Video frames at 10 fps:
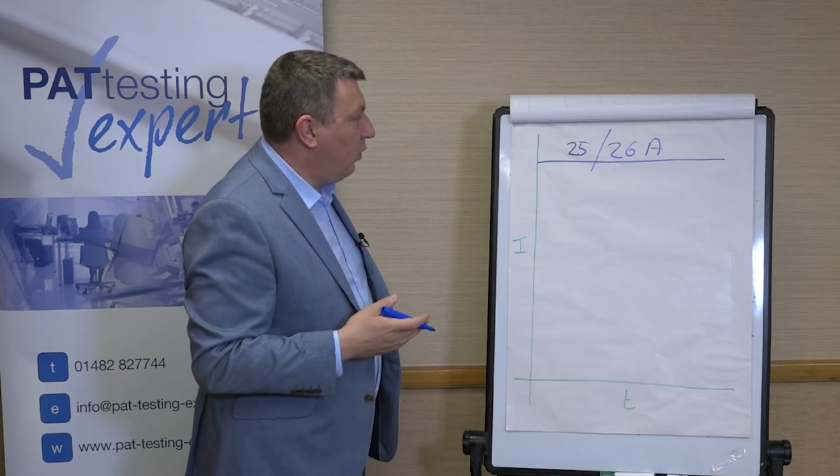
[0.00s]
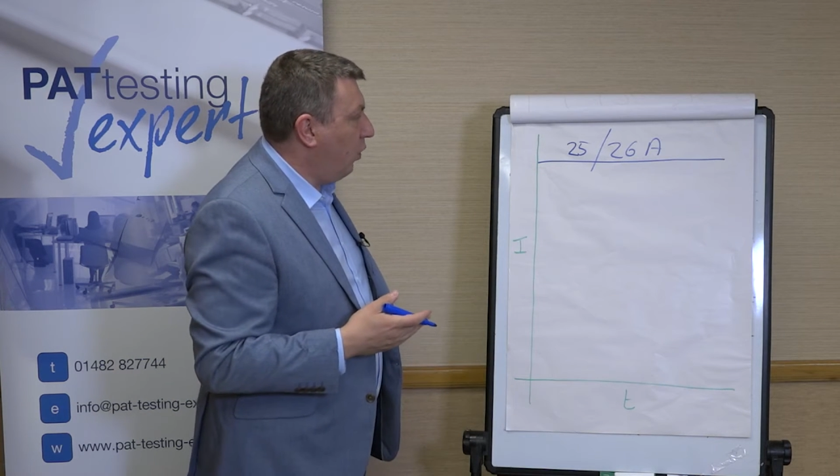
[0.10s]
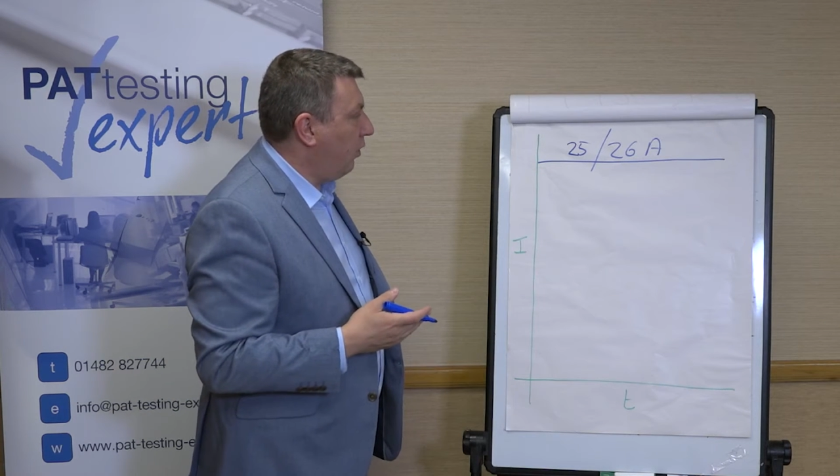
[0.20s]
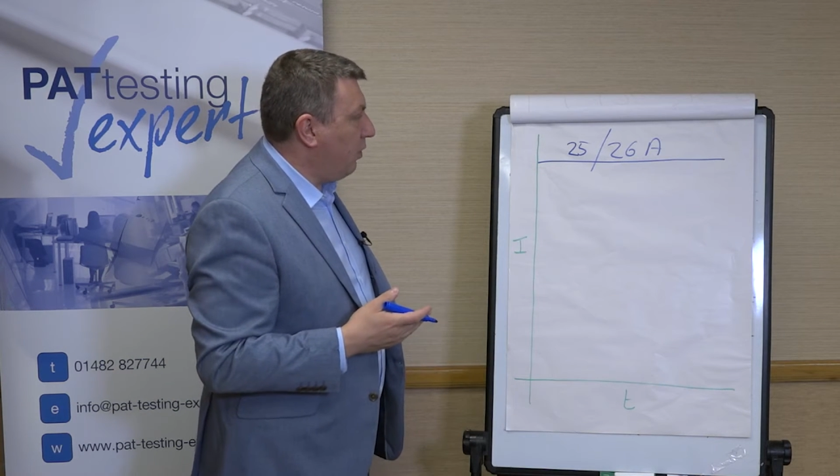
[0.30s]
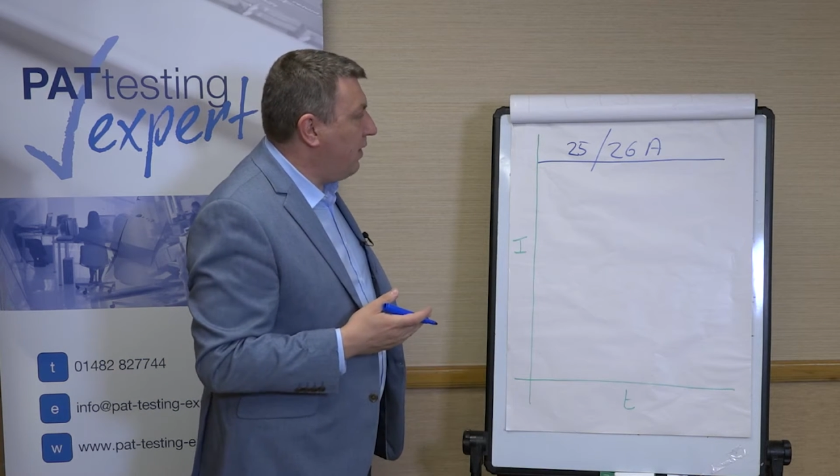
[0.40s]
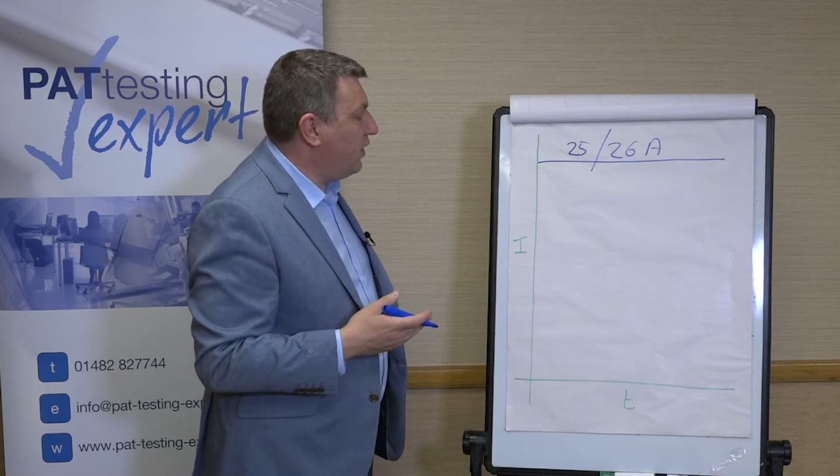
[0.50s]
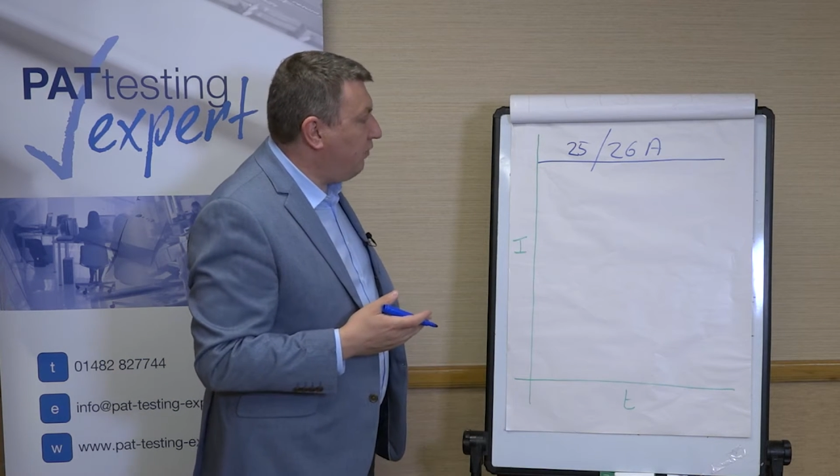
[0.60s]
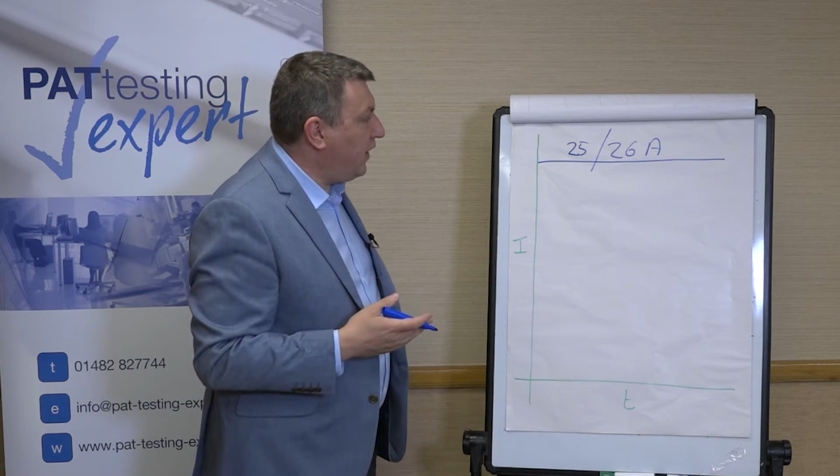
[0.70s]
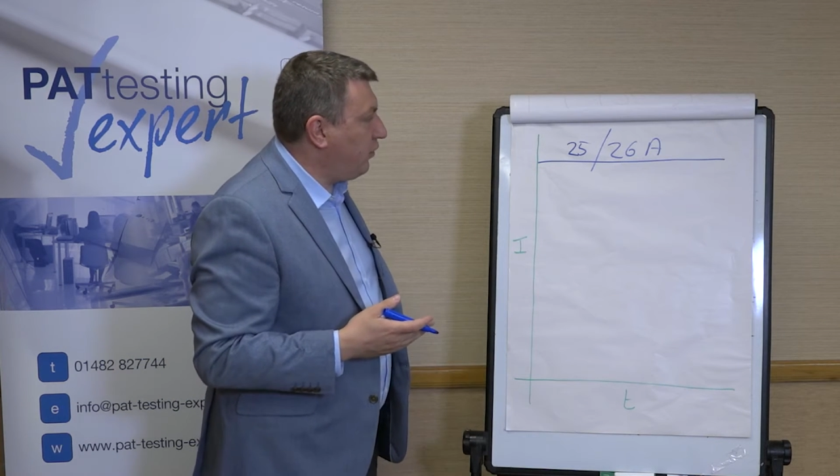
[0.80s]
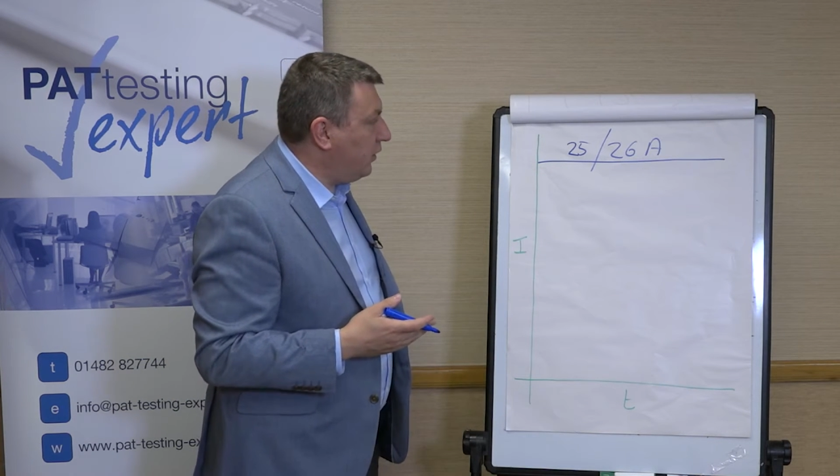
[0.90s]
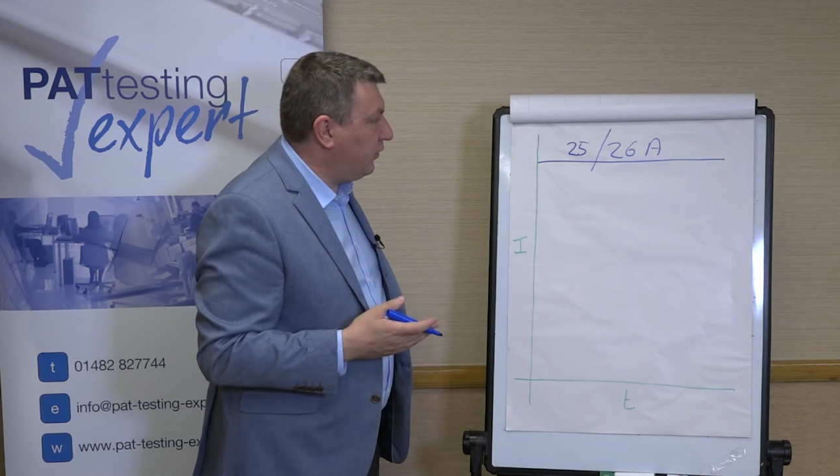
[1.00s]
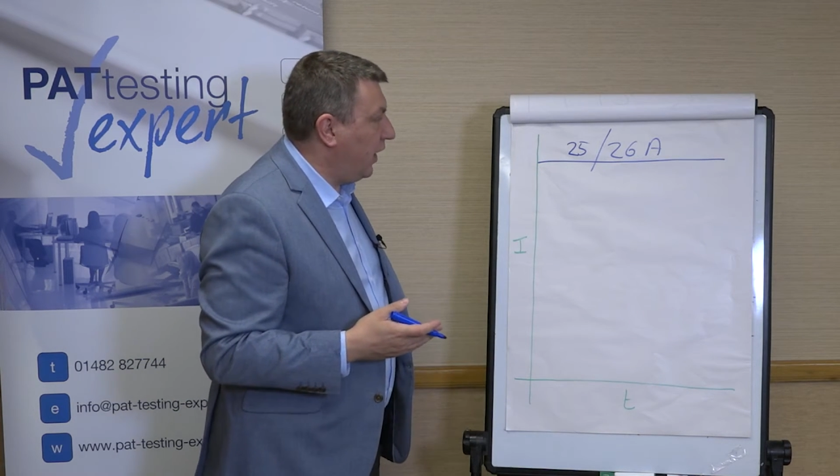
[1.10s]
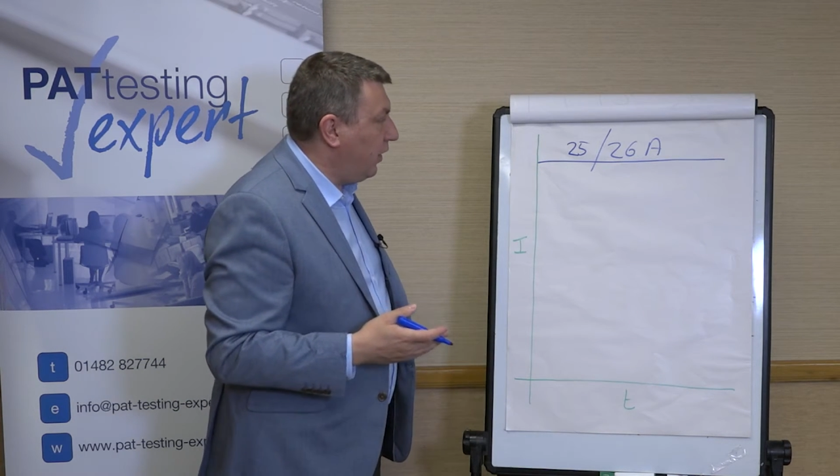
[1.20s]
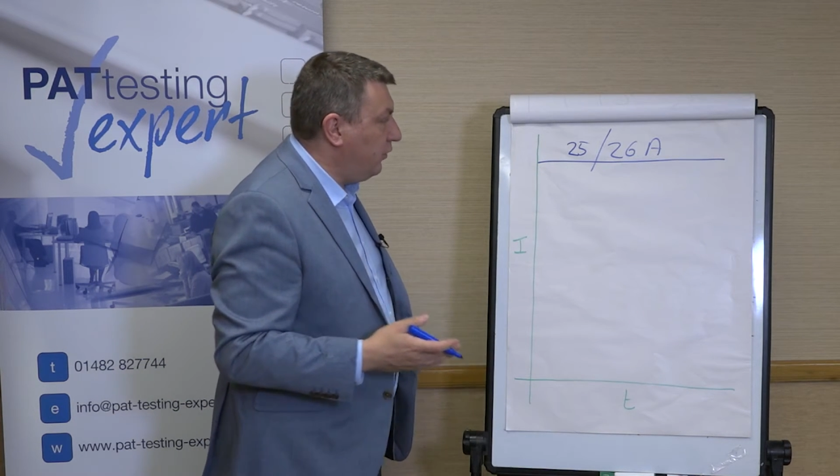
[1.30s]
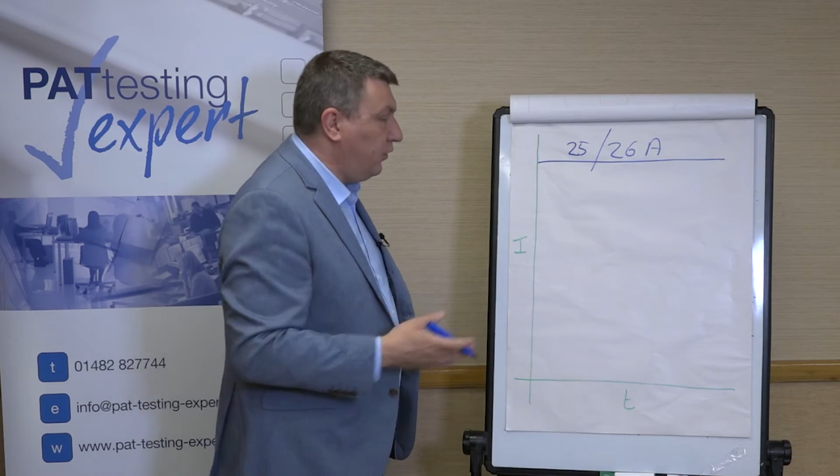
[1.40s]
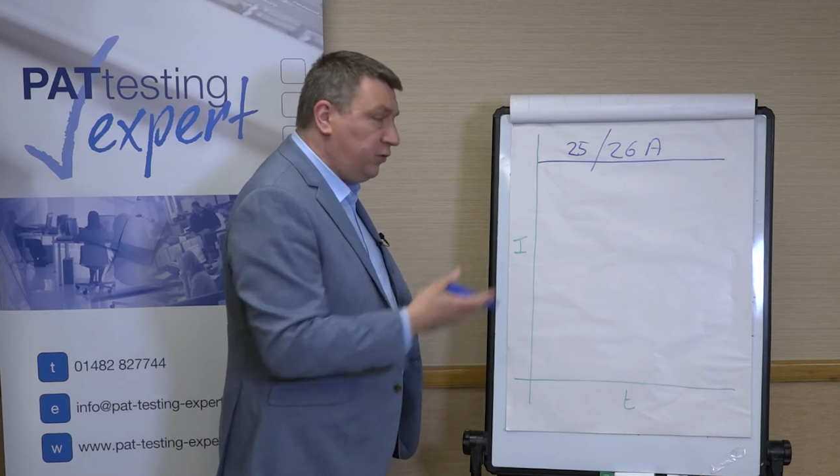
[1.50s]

one of the manufacturing standards.